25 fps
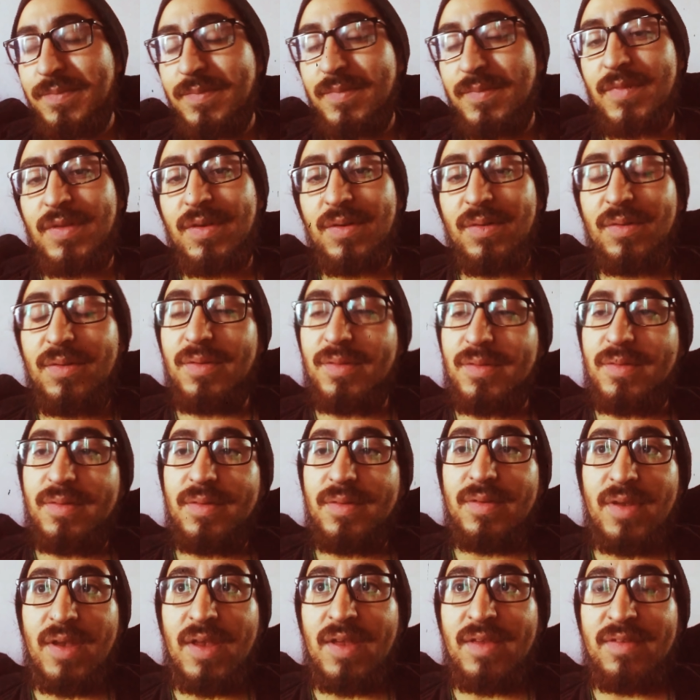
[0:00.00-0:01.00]
dude,
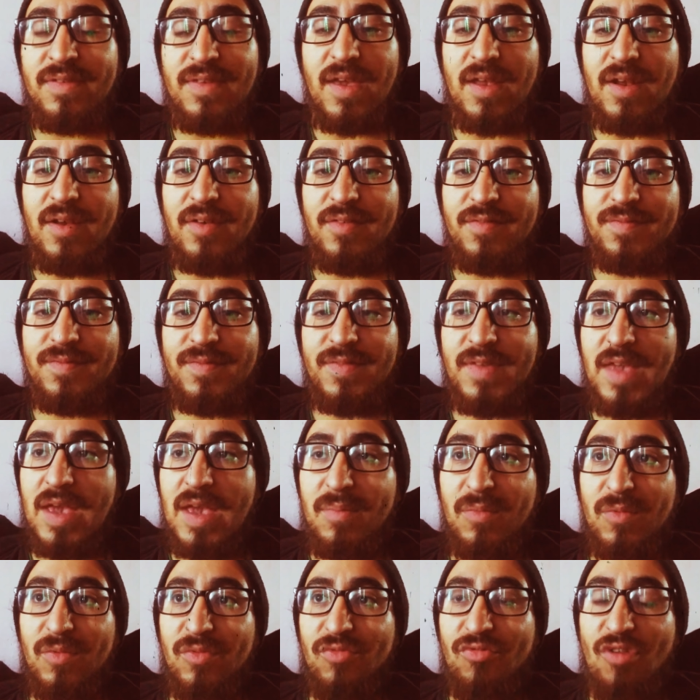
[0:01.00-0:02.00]
instead of
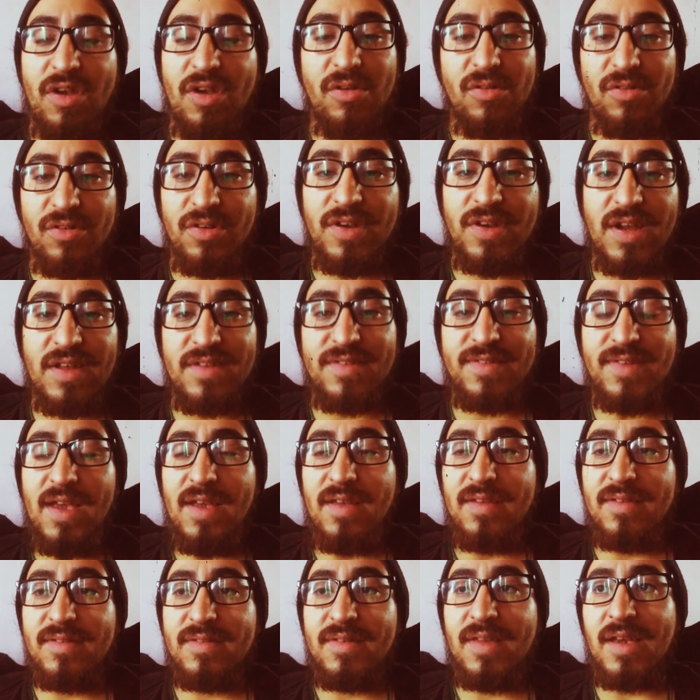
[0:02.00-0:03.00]
them trying to go to the United
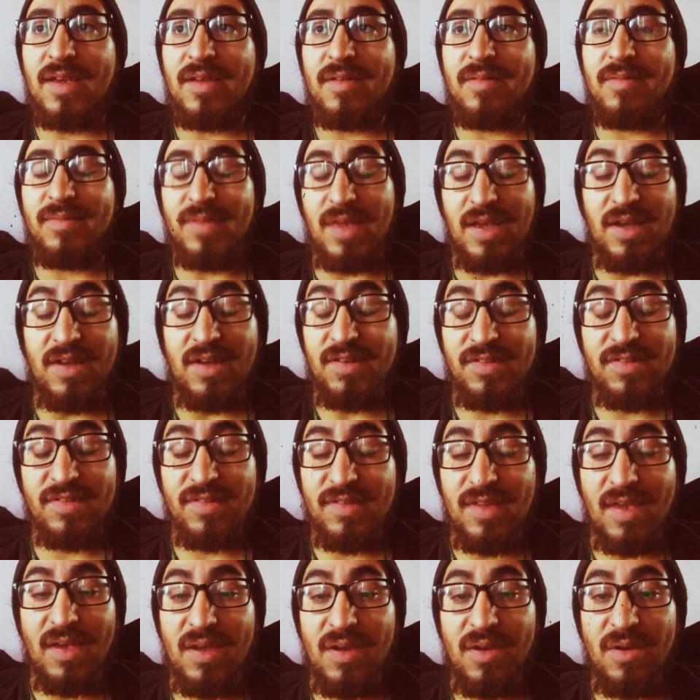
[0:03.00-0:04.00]
States, like, they could just
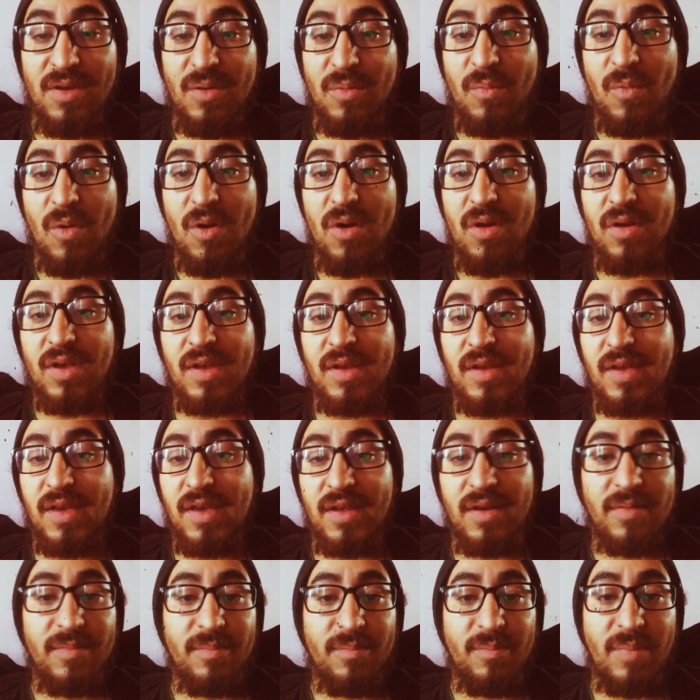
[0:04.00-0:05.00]
stay here, work, and
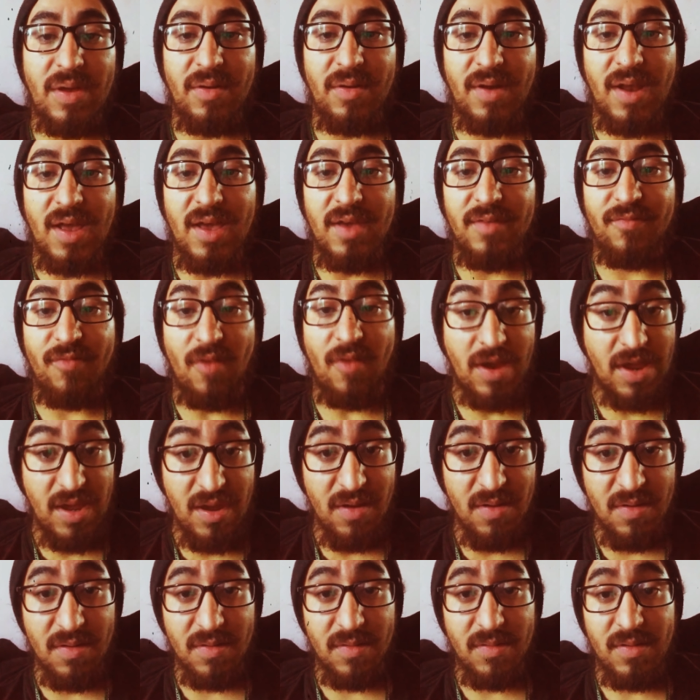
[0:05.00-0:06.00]
get a better life right
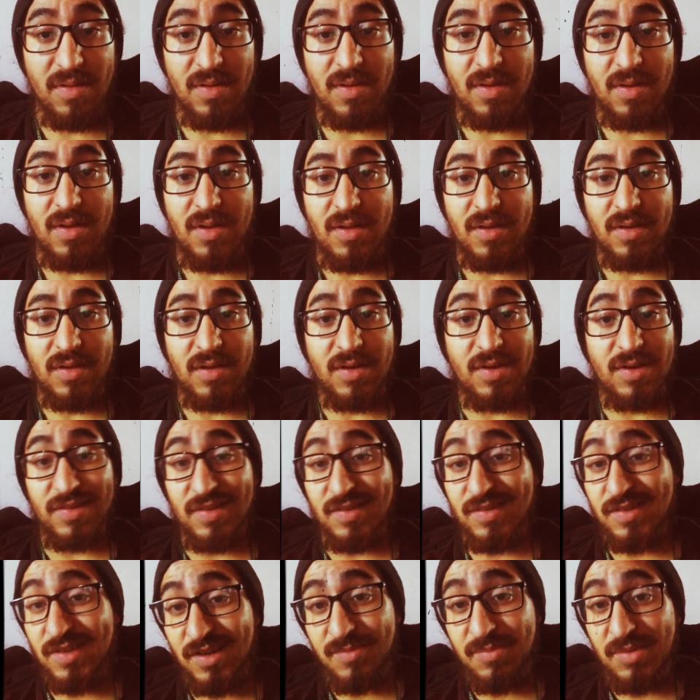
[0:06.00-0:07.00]
here, cause
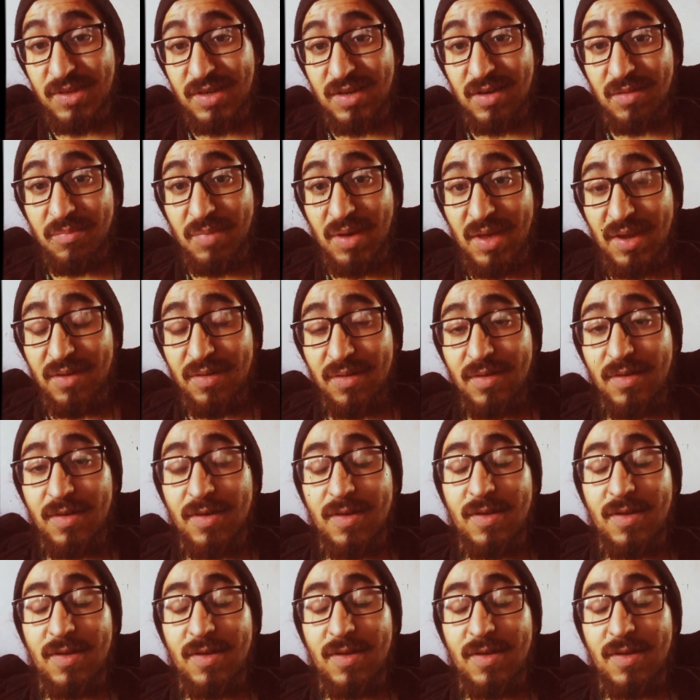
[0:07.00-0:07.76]
it's gonna become better.